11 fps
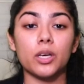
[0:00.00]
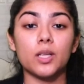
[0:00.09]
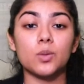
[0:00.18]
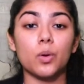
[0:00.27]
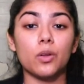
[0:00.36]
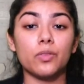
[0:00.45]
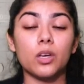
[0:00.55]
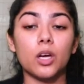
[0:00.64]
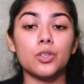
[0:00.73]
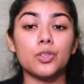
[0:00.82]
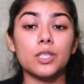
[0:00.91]
against one of the
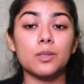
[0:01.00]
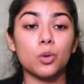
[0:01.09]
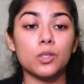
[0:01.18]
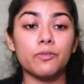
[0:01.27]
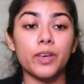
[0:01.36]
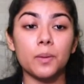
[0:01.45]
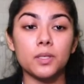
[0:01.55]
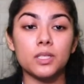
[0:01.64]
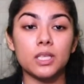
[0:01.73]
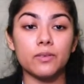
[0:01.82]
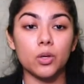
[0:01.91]
country's most
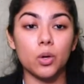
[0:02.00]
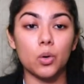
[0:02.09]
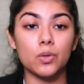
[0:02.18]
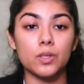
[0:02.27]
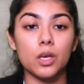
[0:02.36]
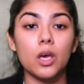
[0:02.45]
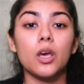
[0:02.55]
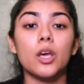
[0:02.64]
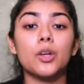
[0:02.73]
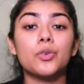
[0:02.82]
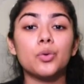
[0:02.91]
famous TV hosts.
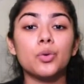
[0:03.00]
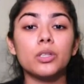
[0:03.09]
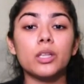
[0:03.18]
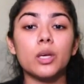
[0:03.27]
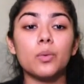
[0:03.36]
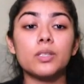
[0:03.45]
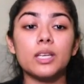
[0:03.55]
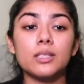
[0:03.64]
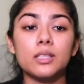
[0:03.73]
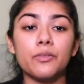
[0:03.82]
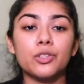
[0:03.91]
It ruled that there was
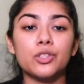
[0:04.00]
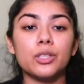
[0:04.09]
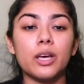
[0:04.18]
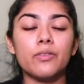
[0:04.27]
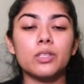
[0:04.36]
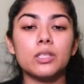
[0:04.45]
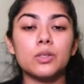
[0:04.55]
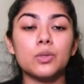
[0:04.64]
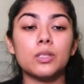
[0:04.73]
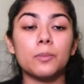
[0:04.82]
insufficient evidence to